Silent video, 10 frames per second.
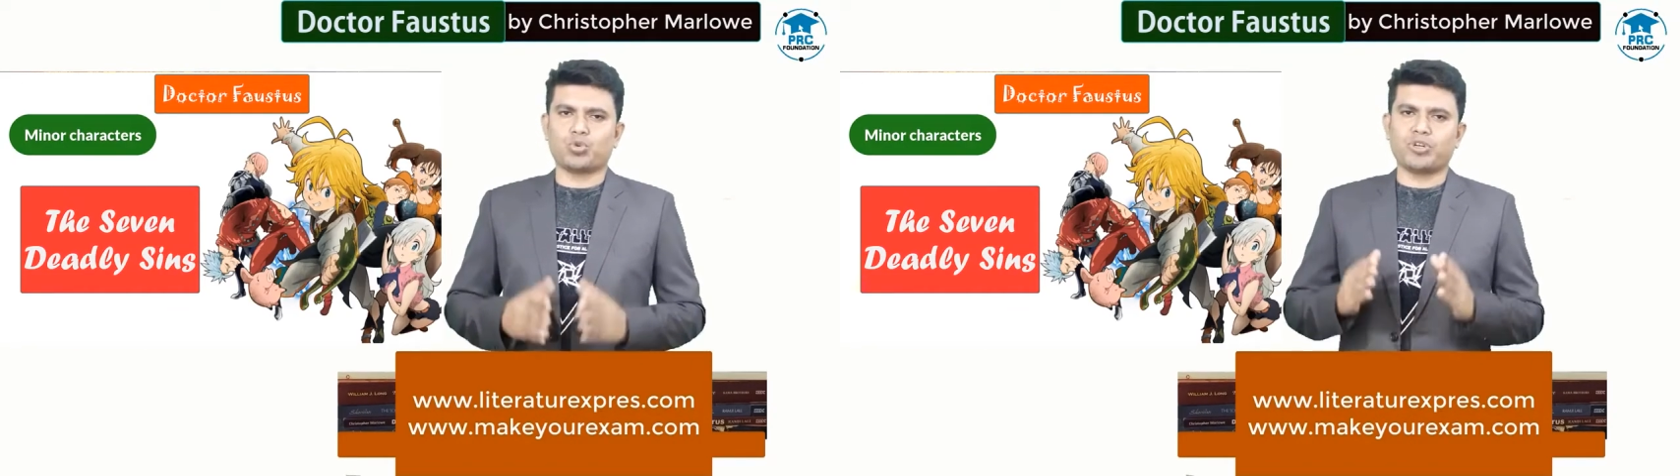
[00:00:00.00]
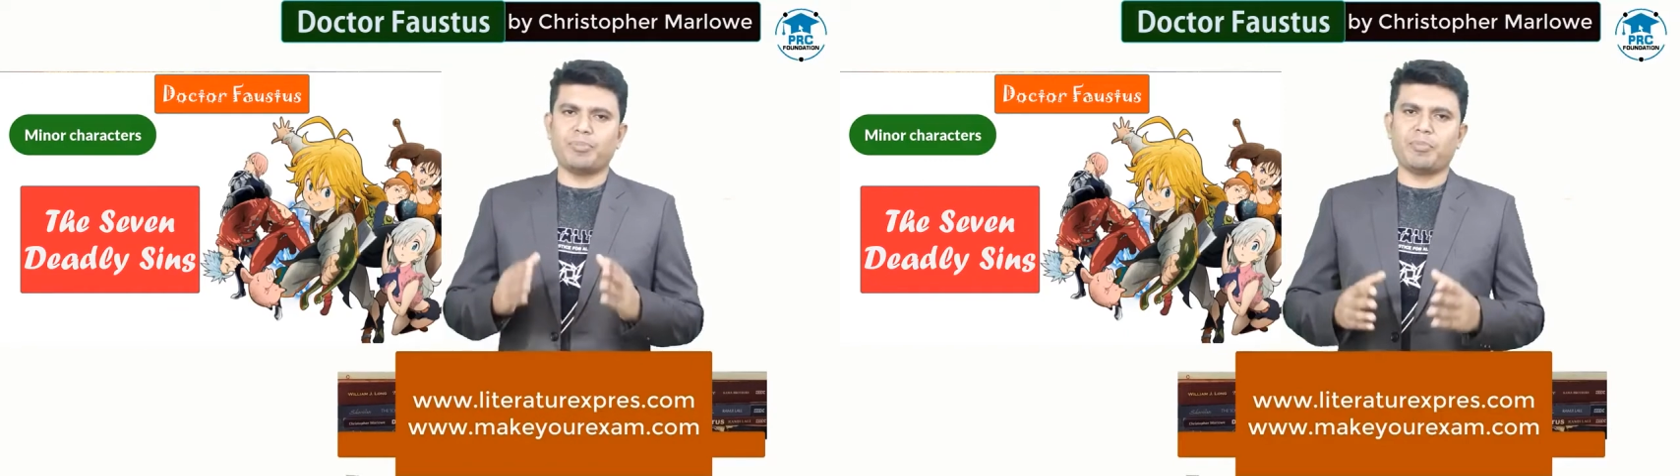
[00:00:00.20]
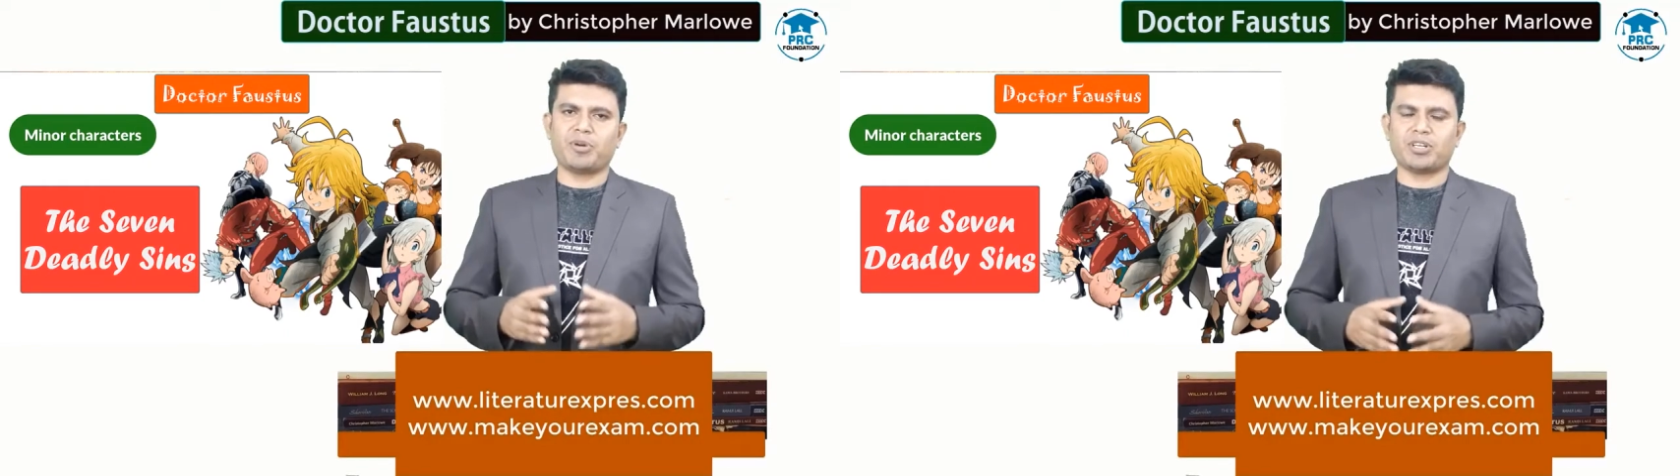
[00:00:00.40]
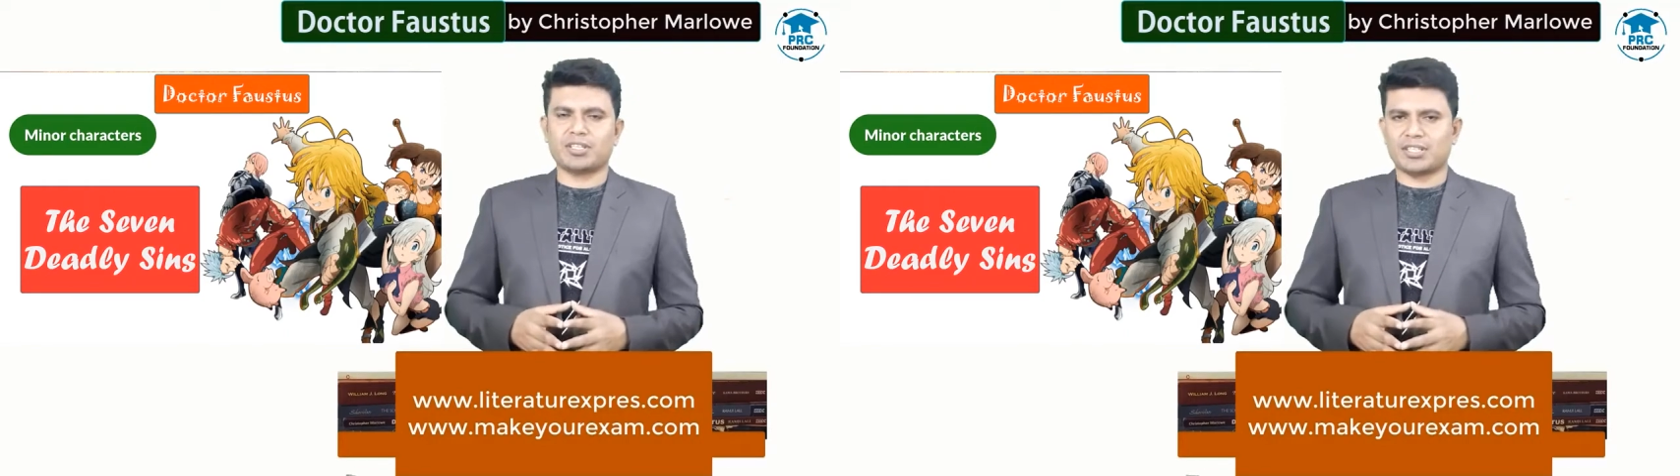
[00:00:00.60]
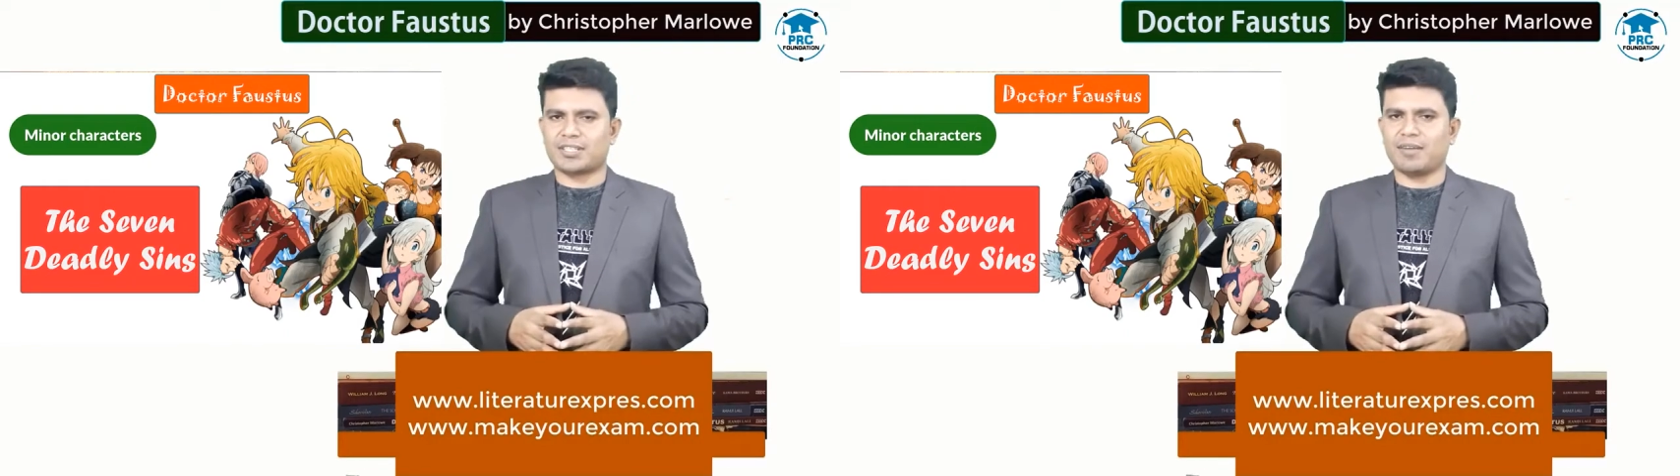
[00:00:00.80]
To
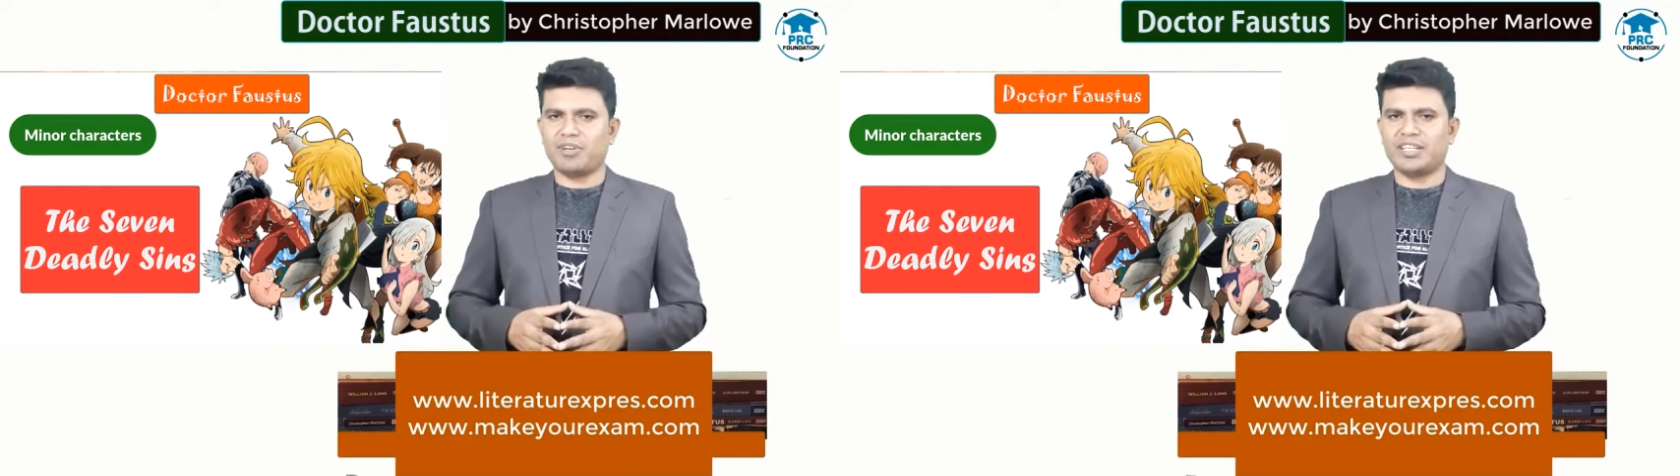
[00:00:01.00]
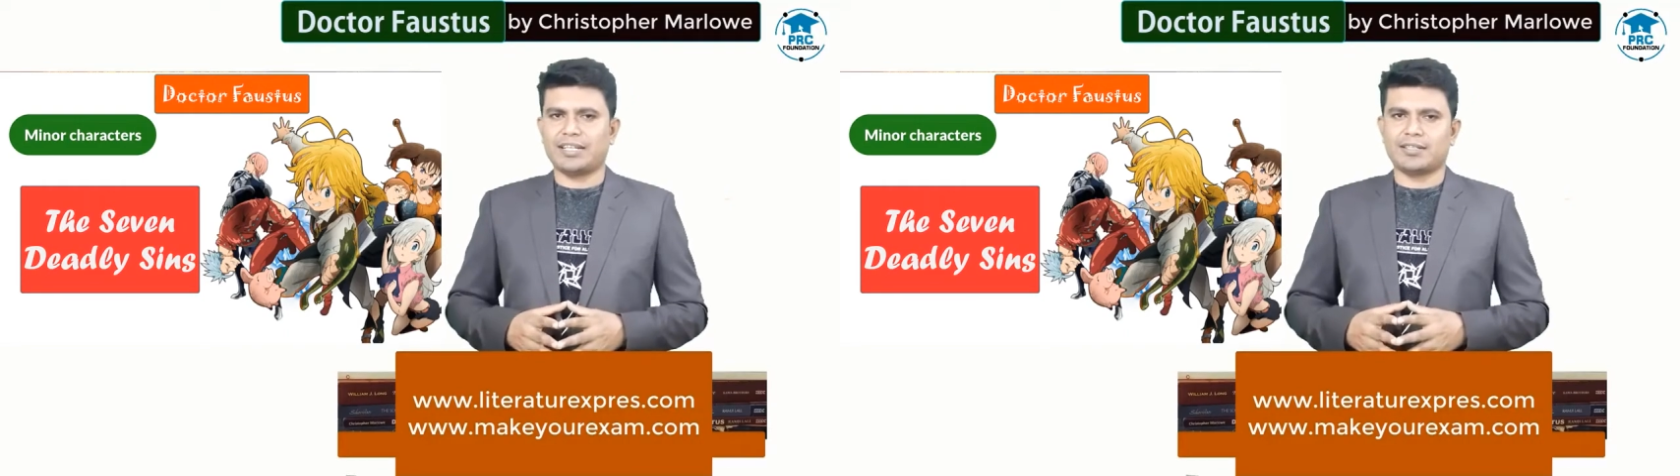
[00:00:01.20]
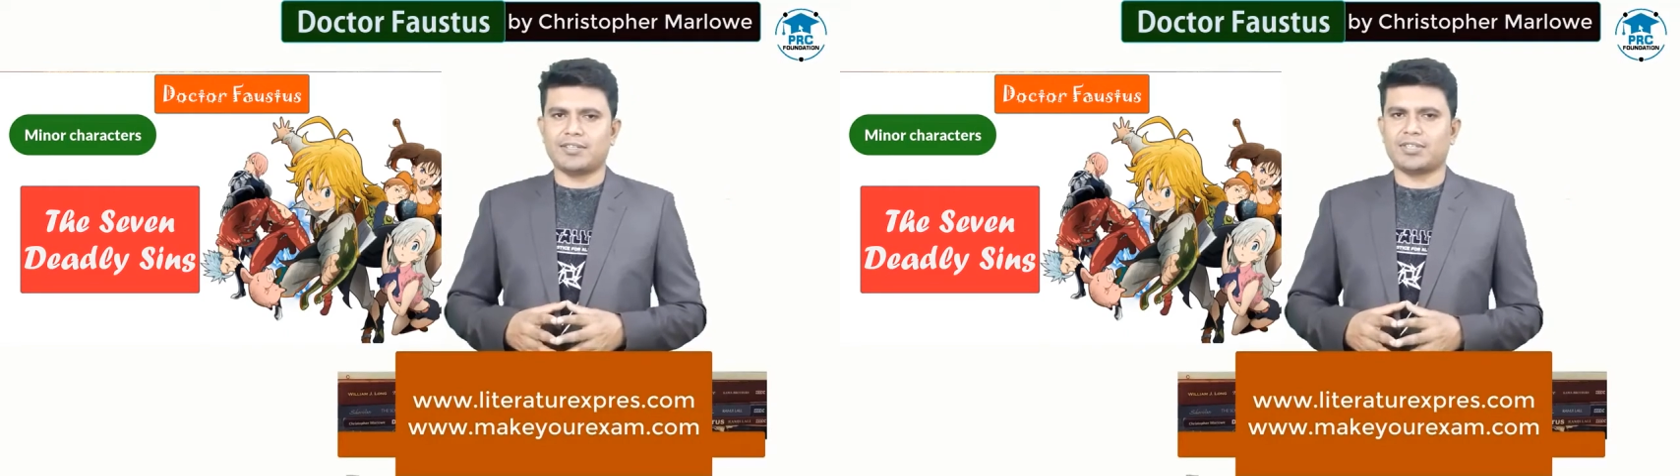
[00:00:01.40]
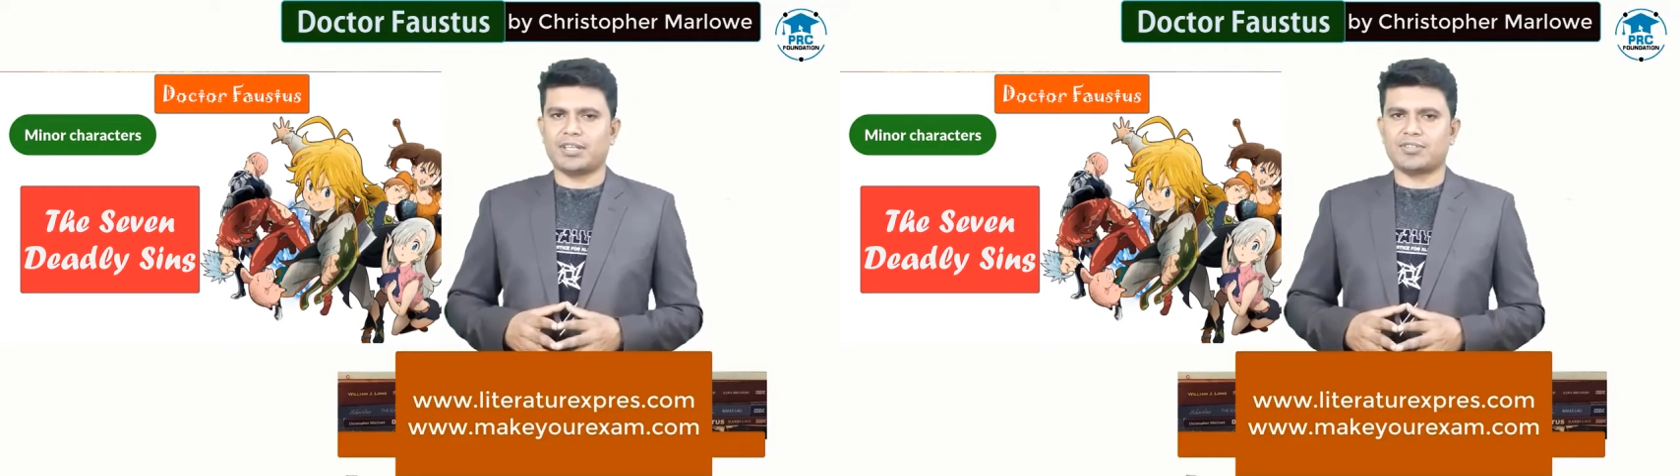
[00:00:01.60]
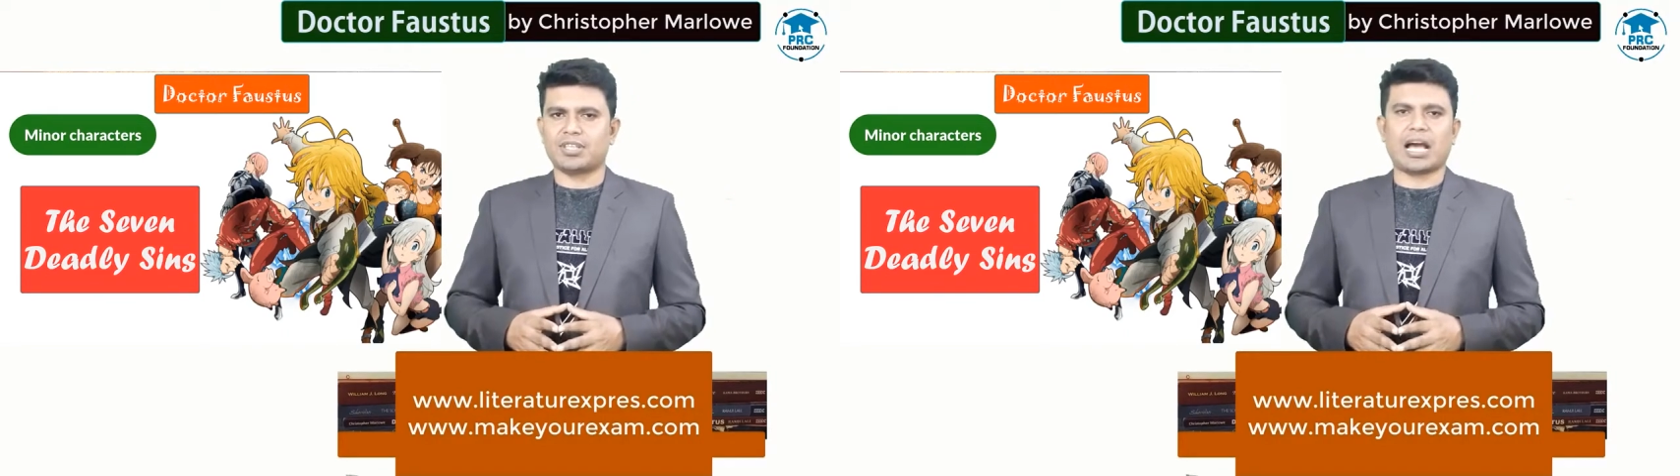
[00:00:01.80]
remember the 7 deadly
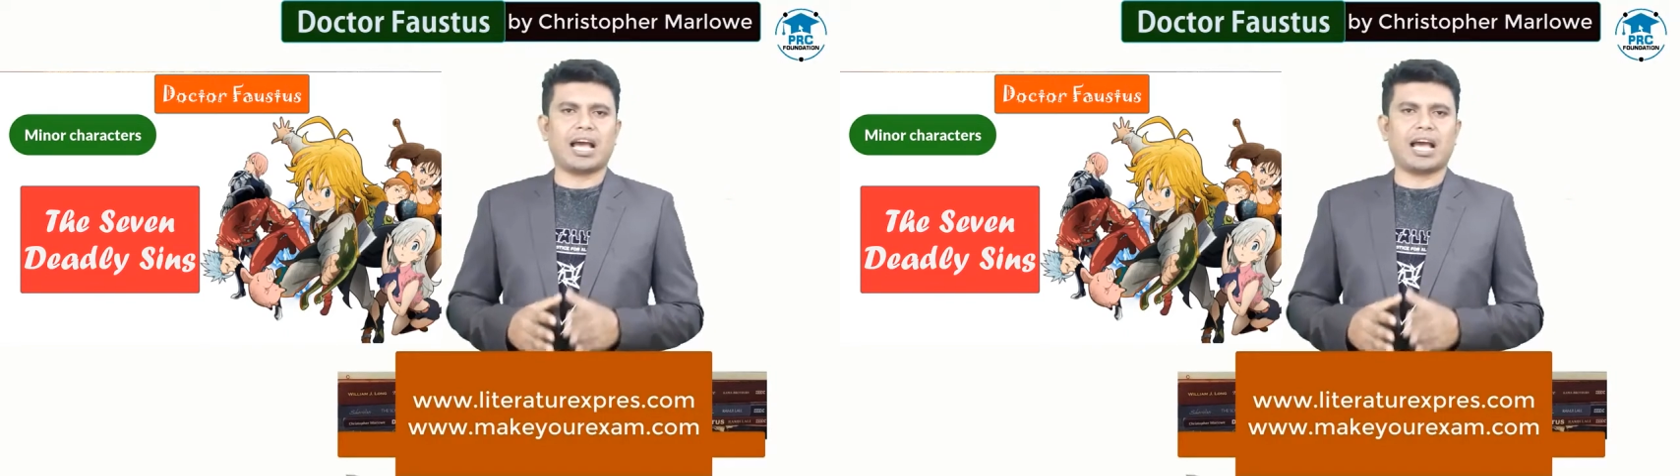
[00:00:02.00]
sins,